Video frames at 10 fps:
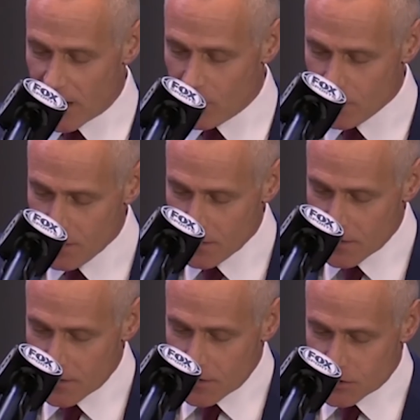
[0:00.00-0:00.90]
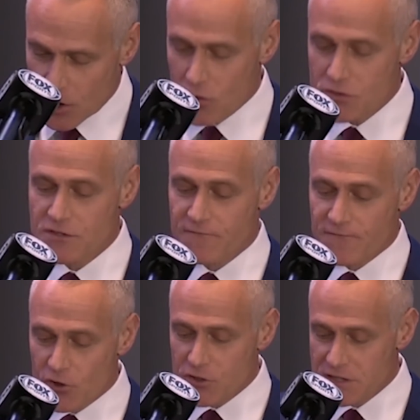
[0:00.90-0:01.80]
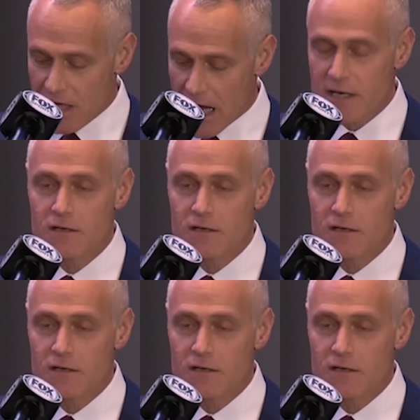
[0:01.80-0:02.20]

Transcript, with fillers: with Commissioner of the Big 12, Brett Yormark.